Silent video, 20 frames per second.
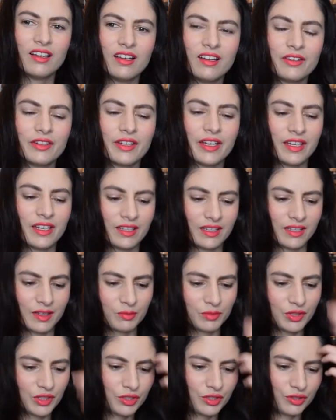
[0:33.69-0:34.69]
Okay,
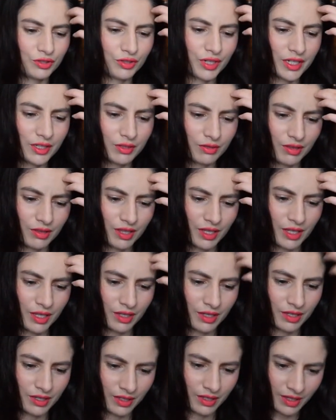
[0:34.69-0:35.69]
I'm just trying to
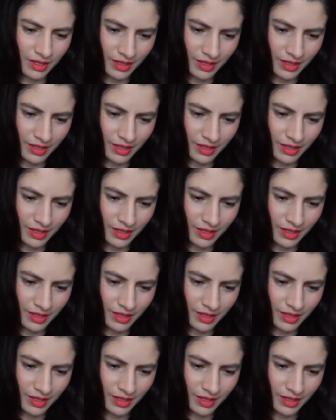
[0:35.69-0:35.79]
think,